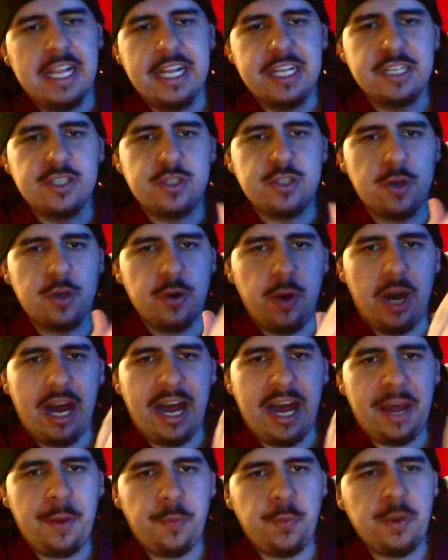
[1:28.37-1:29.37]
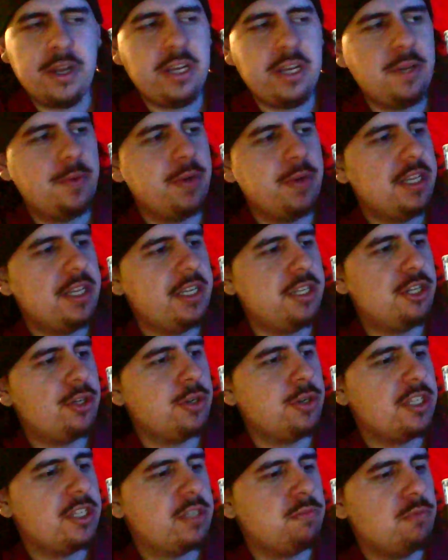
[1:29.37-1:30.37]
So I really, really
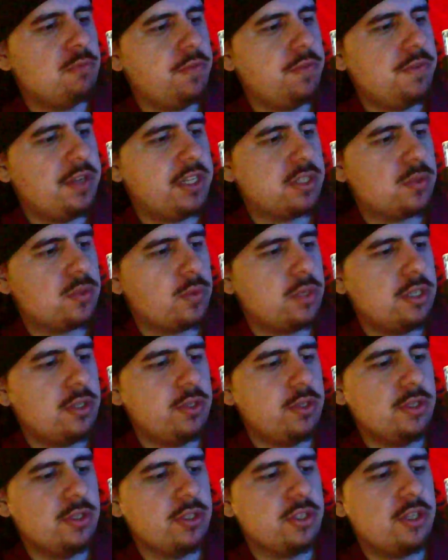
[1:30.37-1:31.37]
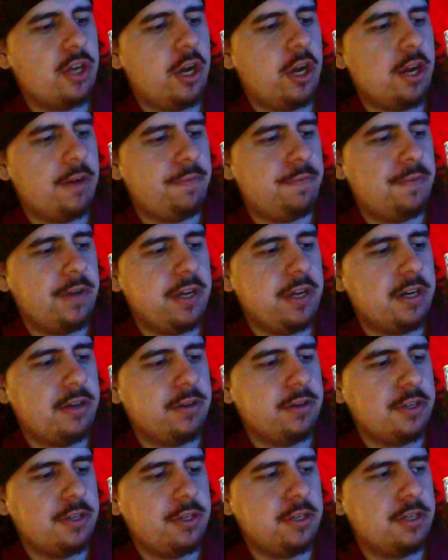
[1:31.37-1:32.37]
enjoy this movie. It's one of those
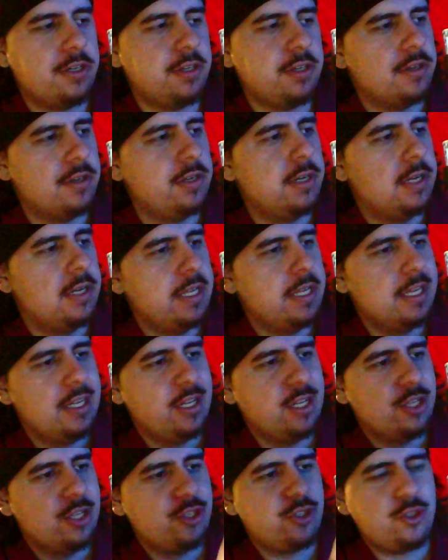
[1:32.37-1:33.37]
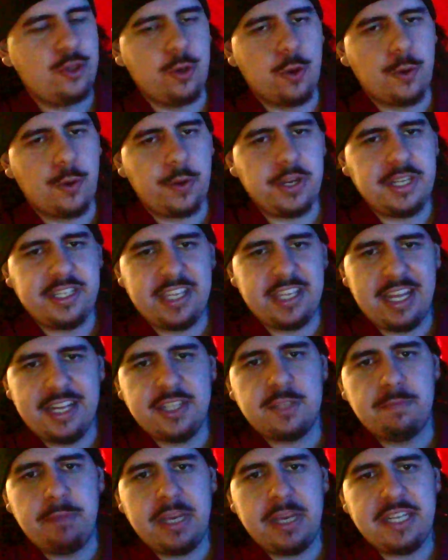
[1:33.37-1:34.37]
heartfelt, you know, stories. And
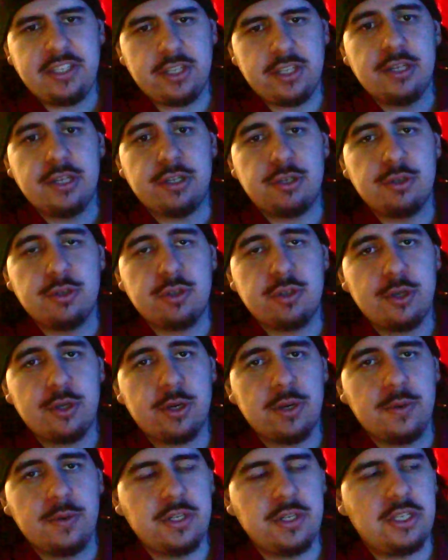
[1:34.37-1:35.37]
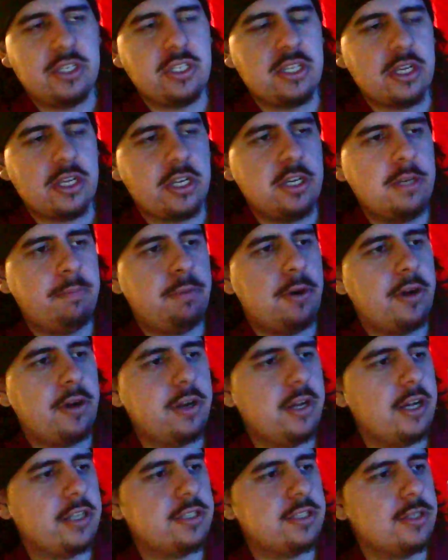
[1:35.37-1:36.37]
it's based on a true story, which is the good part
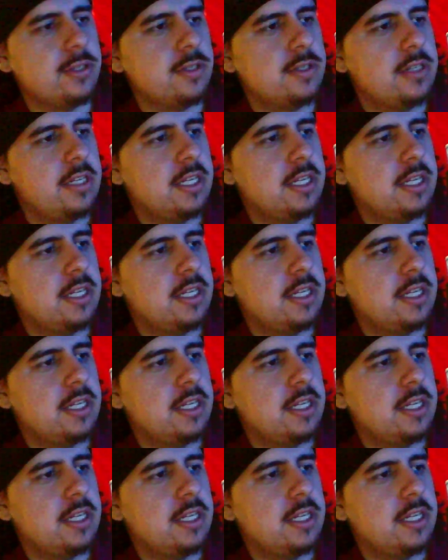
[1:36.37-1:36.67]
also.